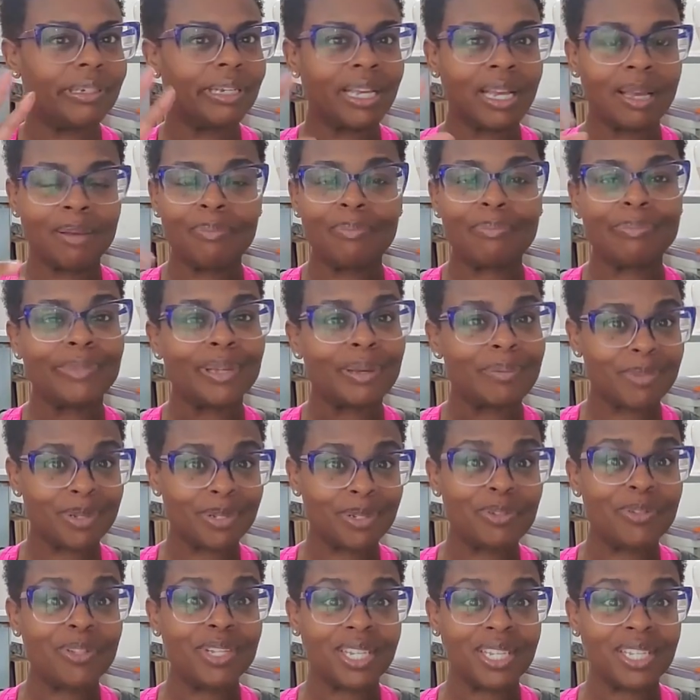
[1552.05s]
I'm gonna
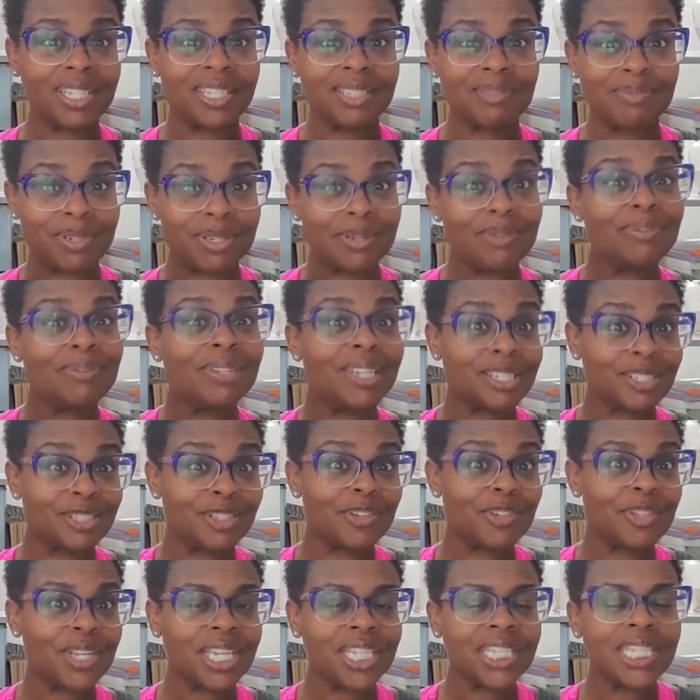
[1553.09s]
do this. Let's
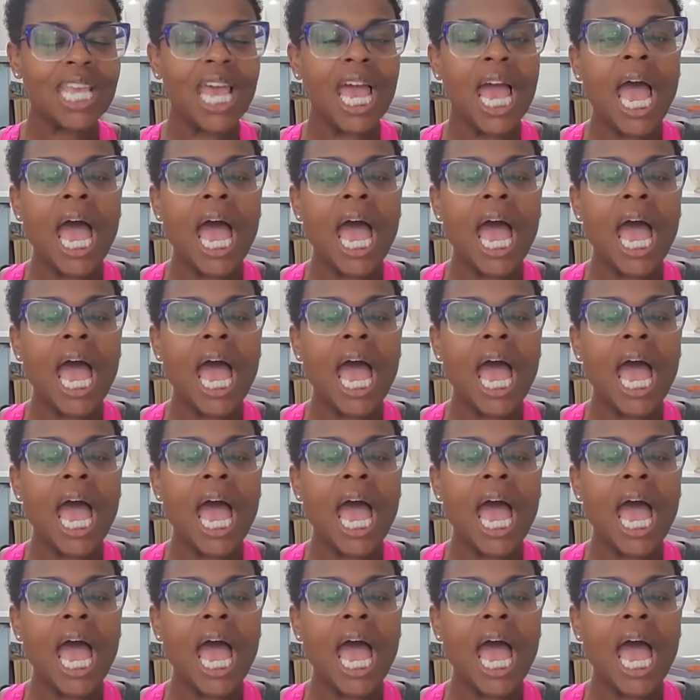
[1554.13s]
do this.